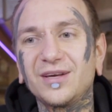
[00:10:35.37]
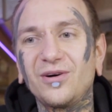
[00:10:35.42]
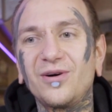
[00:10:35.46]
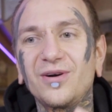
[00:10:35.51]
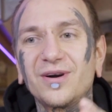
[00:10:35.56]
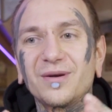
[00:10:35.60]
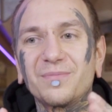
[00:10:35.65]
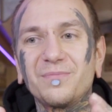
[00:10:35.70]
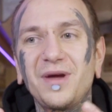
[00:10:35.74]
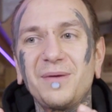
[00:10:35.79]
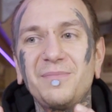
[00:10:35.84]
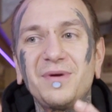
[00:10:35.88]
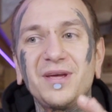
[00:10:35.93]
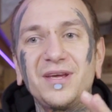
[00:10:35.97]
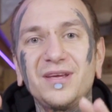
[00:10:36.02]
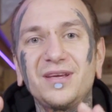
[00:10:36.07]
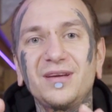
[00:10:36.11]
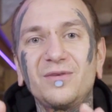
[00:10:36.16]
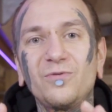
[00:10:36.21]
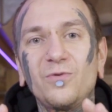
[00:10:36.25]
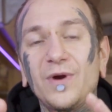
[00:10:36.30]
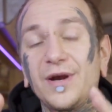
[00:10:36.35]
or
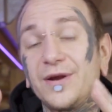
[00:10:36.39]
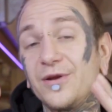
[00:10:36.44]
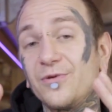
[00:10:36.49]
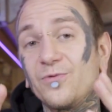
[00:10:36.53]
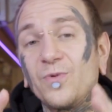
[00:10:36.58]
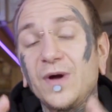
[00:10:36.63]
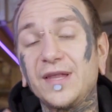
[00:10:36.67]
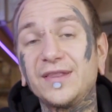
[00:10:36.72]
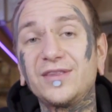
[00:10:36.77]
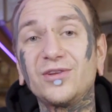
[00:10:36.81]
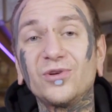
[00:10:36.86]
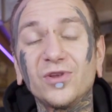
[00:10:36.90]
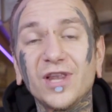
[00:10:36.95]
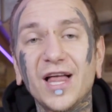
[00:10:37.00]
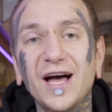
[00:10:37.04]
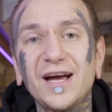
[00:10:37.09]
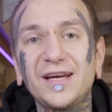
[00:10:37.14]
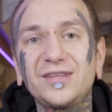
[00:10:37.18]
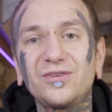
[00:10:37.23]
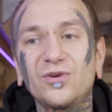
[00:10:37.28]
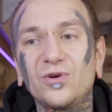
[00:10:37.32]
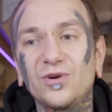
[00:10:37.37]
maybe where you went too
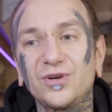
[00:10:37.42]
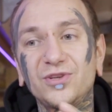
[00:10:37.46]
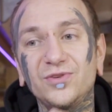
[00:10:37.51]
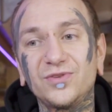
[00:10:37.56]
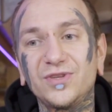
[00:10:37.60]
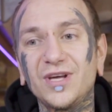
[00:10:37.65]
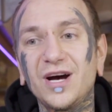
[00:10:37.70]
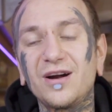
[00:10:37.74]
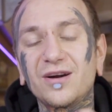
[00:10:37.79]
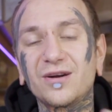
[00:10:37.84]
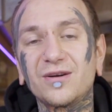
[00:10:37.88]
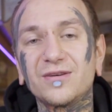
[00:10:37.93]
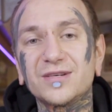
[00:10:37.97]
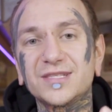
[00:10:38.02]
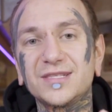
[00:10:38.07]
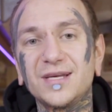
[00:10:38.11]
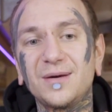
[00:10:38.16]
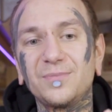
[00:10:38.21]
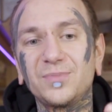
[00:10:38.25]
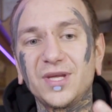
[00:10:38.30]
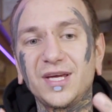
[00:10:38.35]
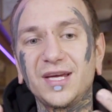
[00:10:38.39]
light or too dark or
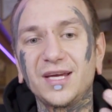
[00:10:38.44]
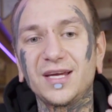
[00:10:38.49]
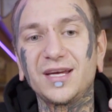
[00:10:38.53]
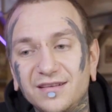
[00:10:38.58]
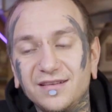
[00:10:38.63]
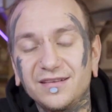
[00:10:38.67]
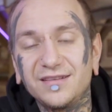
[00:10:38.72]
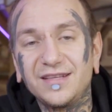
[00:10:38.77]
something.